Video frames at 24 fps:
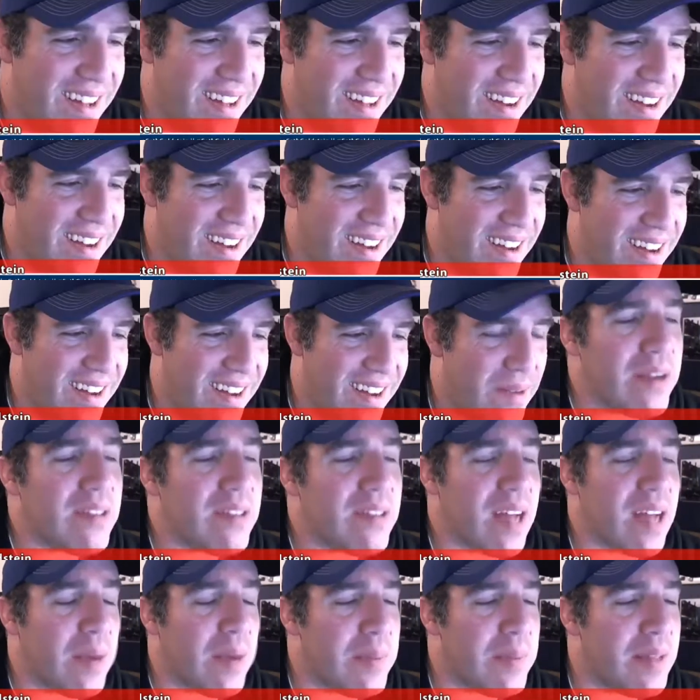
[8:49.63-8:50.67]
but, well, here's
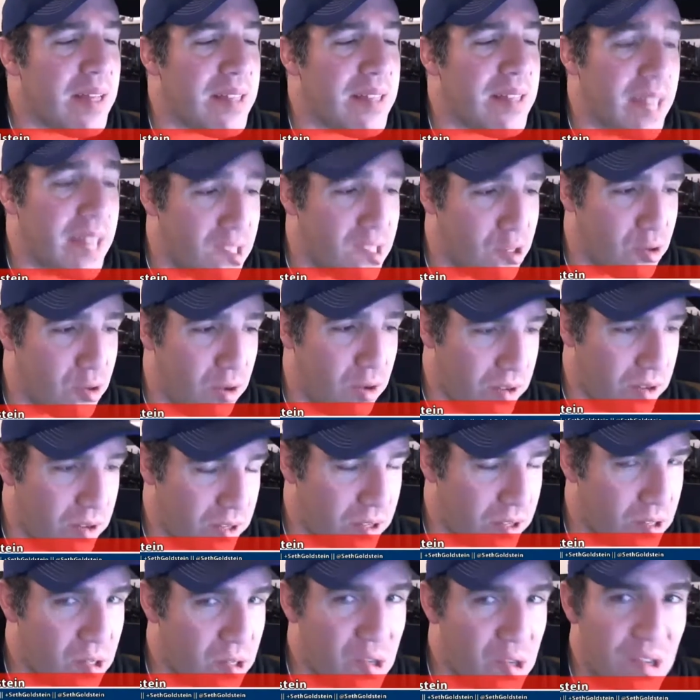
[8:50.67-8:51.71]
a company that doesn't troll their
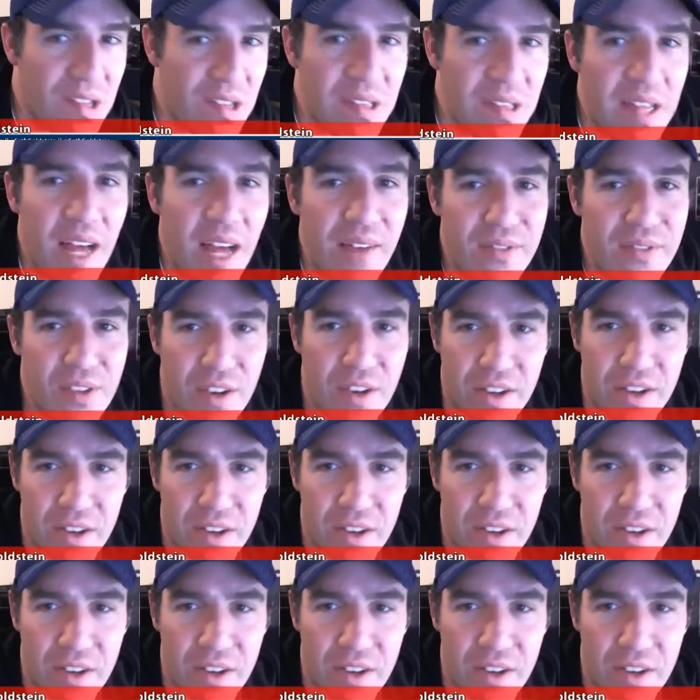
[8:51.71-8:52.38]
users and loves their